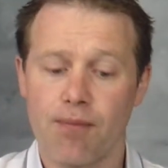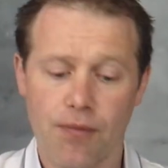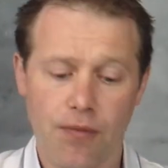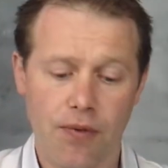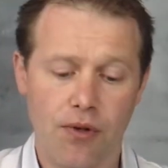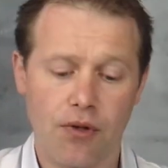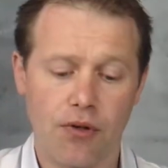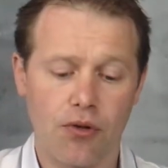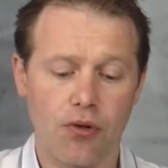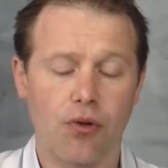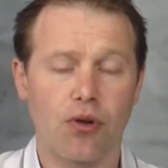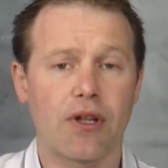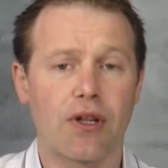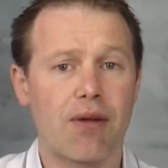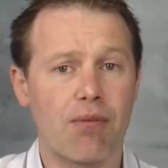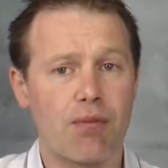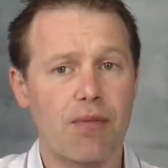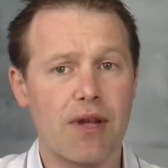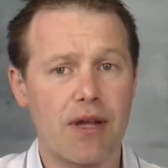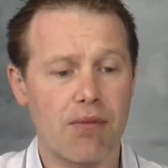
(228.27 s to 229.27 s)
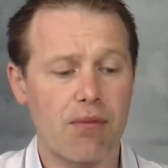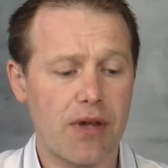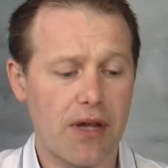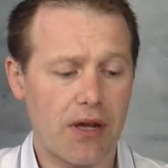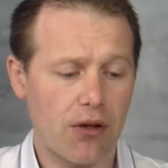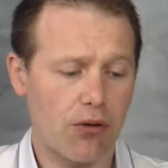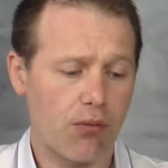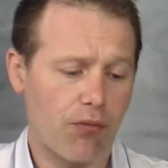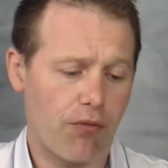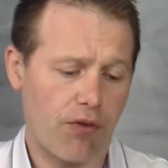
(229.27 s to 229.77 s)
Don't let me make it
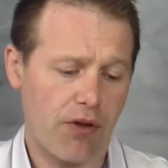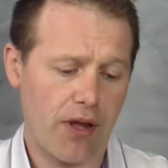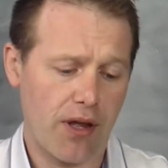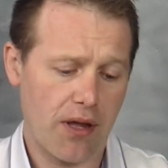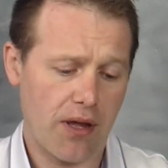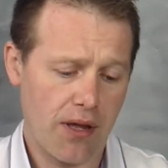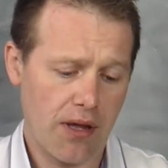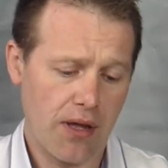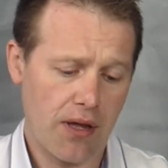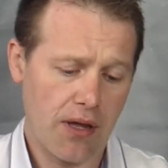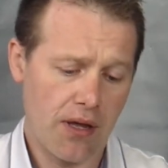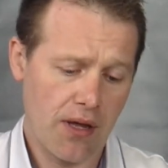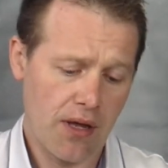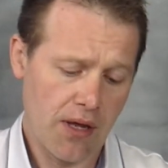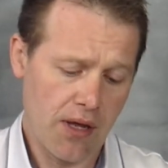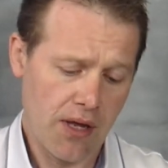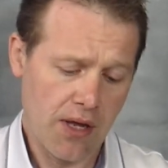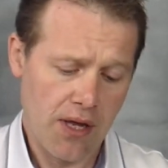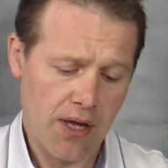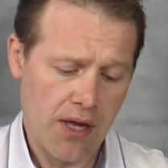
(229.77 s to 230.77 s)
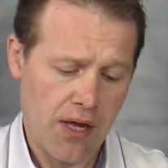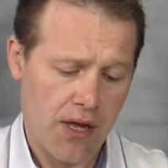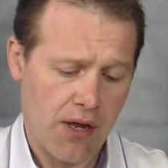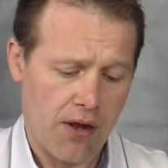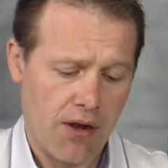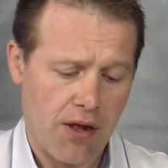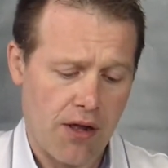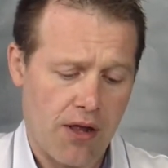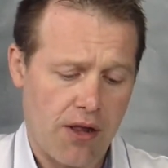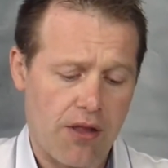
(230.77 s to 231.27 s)
up for you.
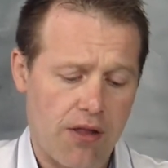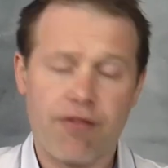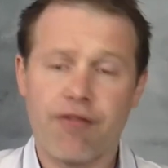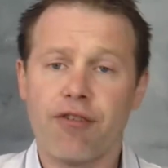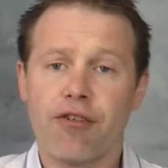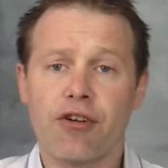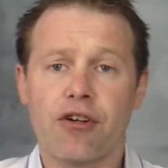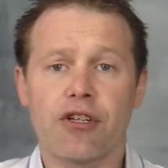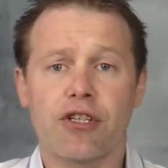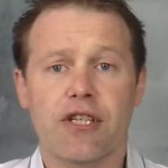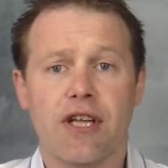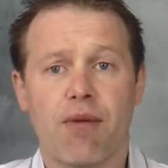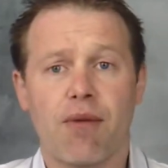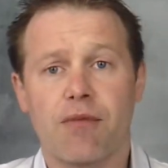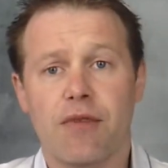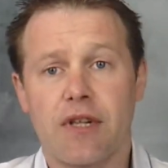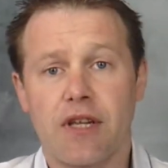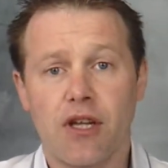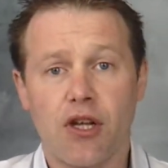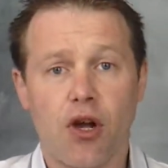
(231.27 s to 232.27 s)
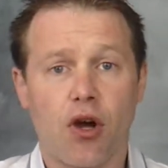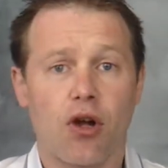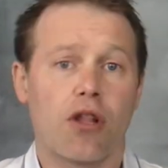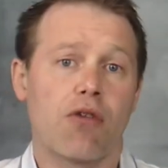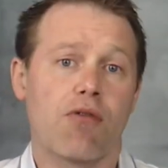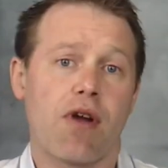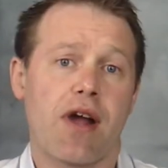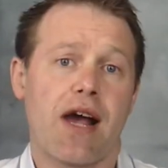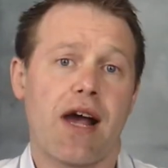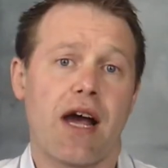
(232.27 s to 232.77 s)
The first happened in
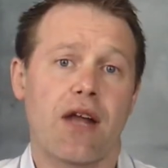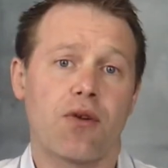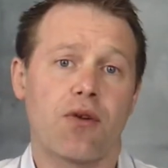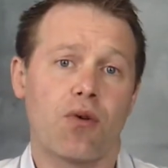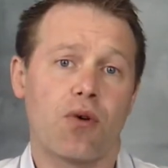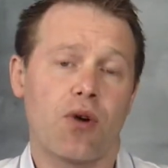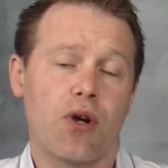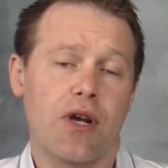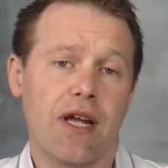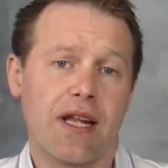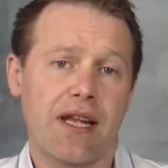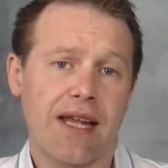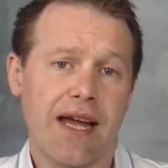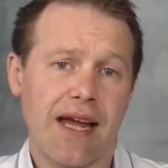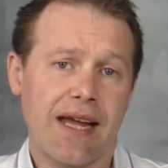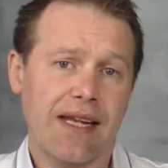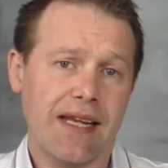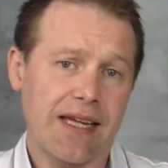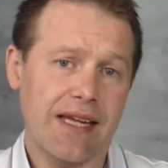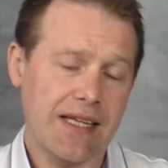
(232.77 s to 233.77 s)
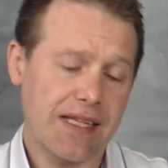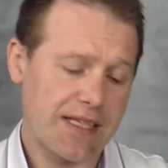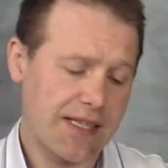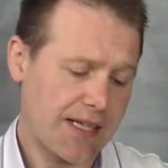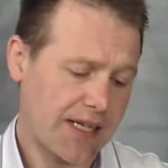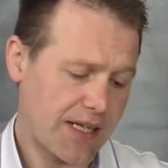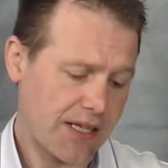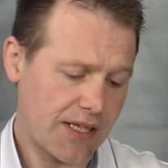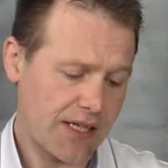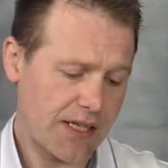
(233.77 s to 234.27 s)
Colorado in
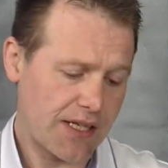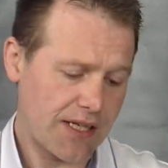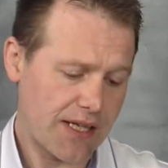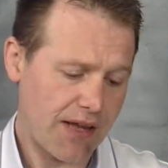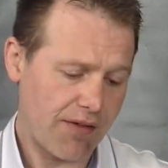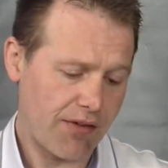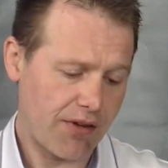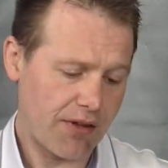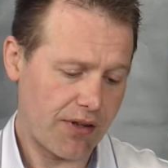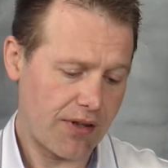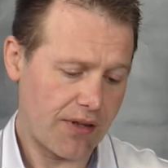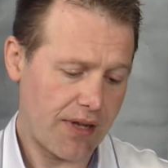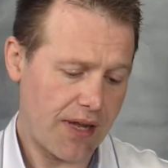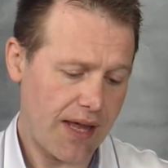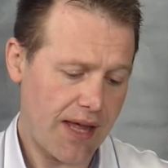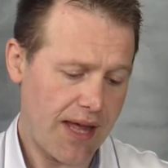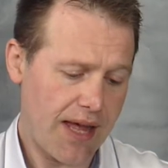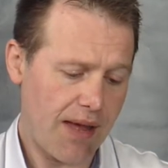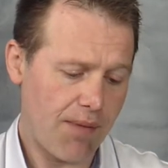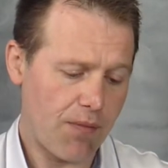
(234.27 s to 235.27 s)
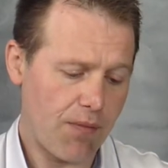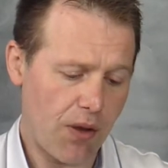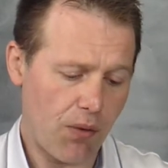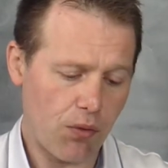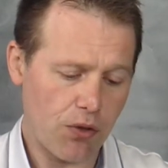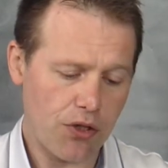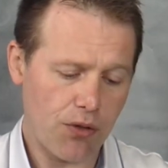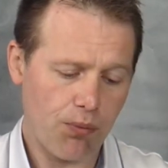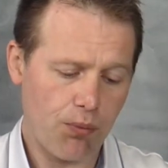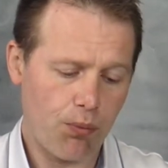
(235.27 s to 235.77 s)
1967. It was a
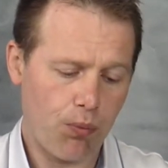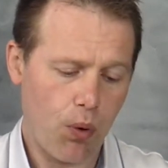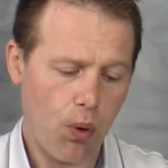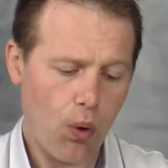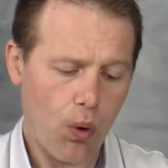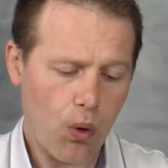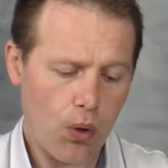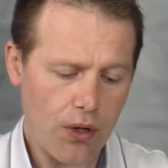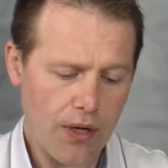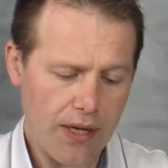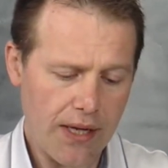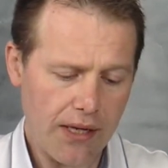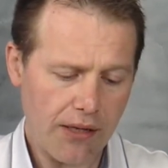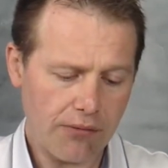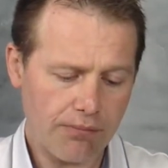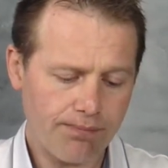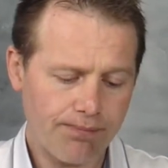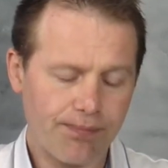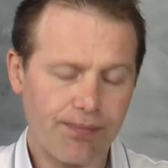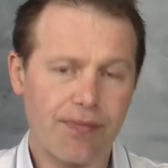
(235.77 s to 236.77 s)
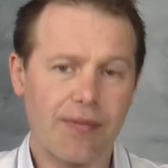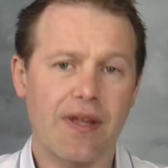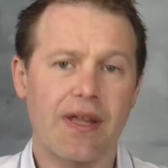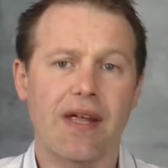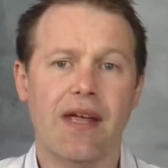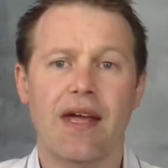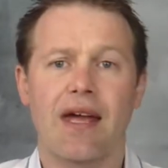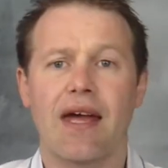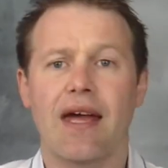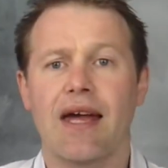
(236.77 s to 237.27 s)
pony.
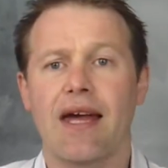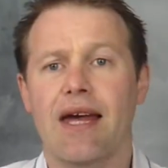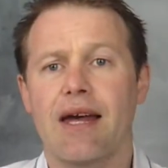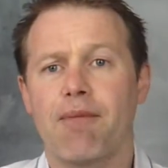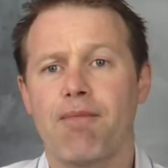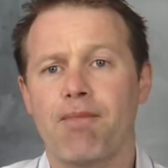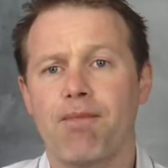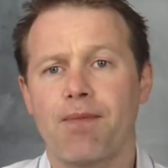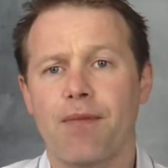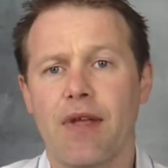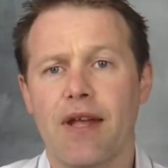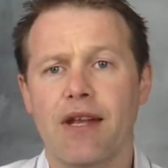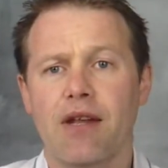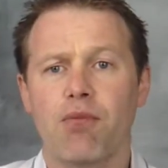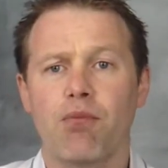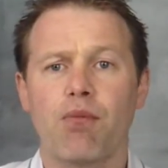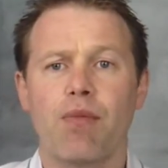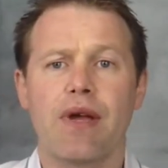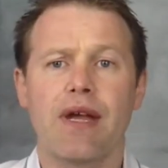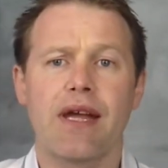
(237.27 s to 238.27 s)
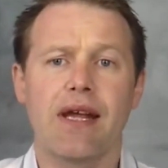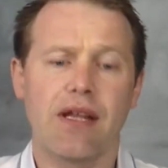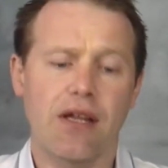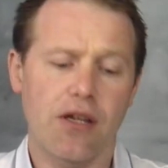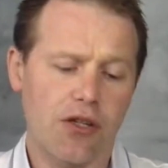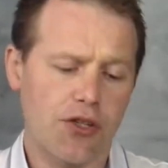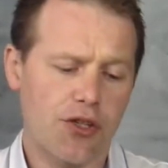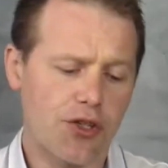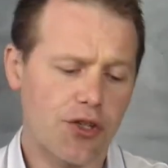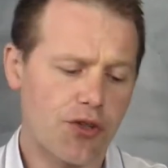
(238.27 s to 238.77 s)
It had been
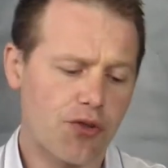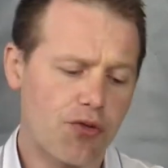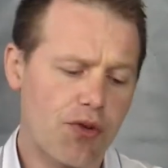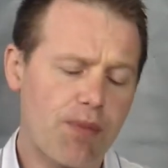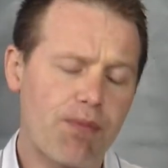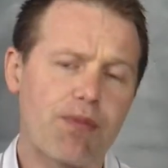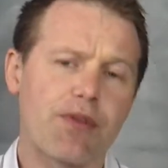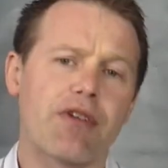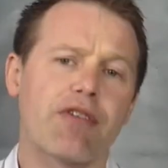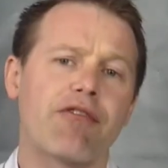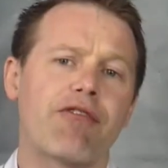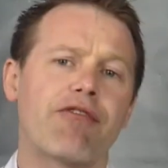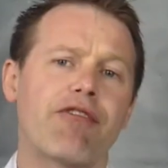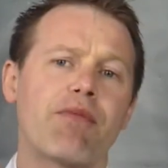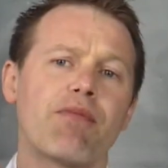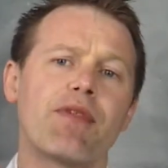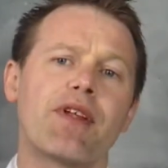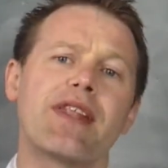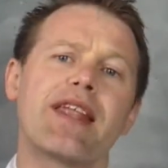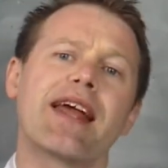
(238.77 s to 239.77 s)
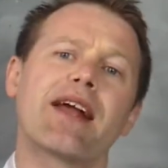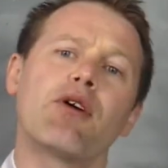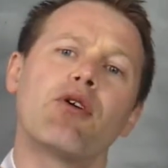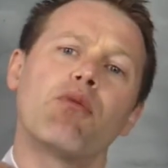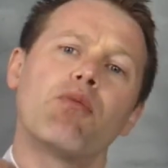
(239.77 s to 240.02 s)
stripped from the neck up